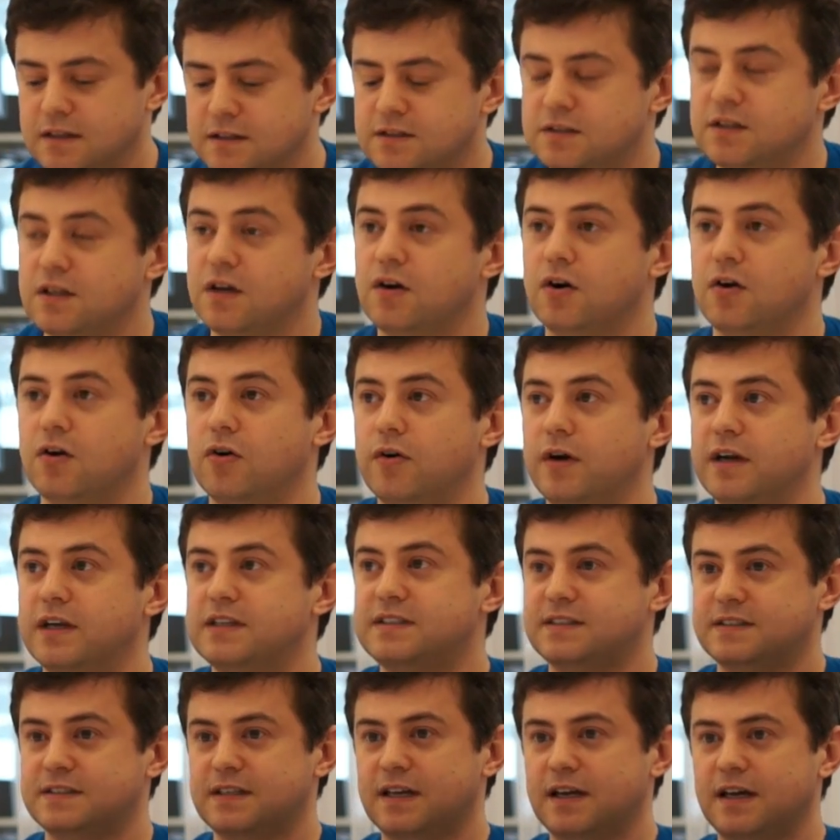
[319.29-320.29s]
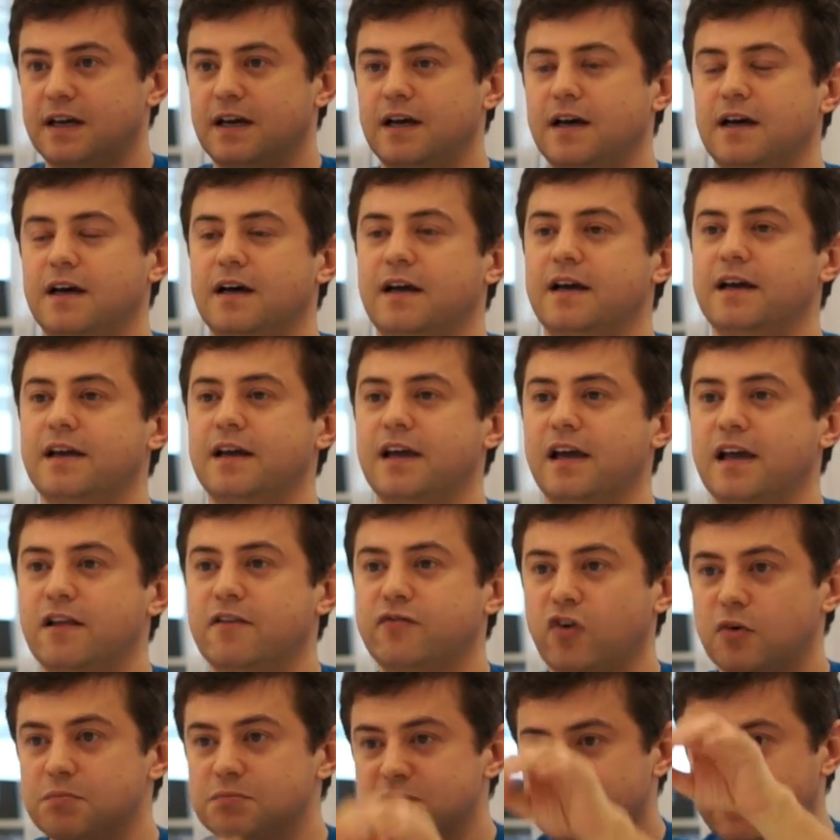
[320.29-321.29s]
So it
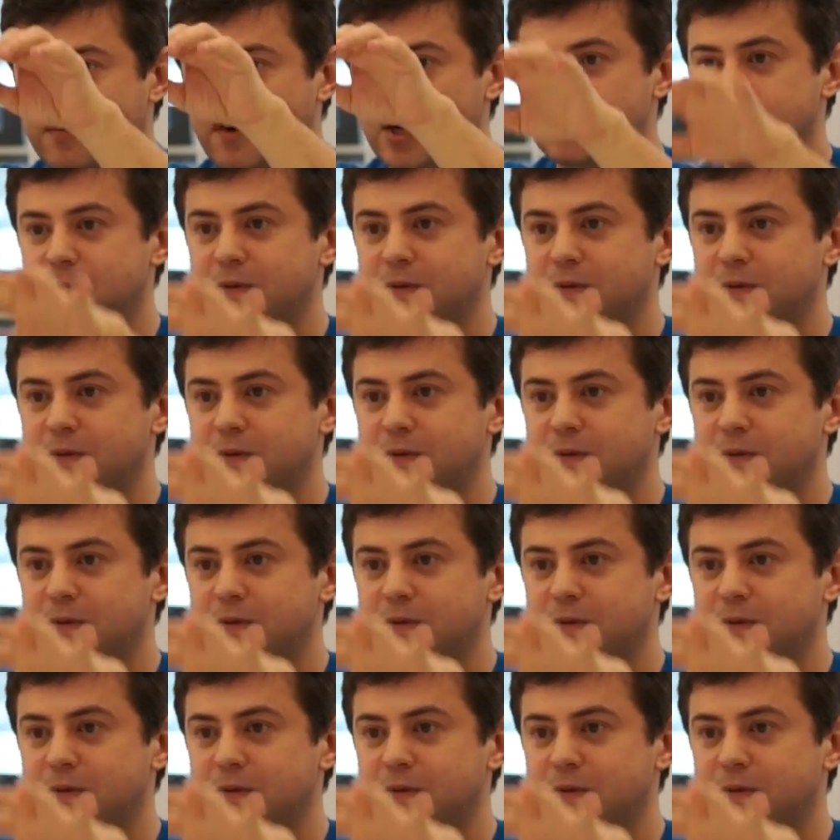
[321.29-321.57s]
forms a very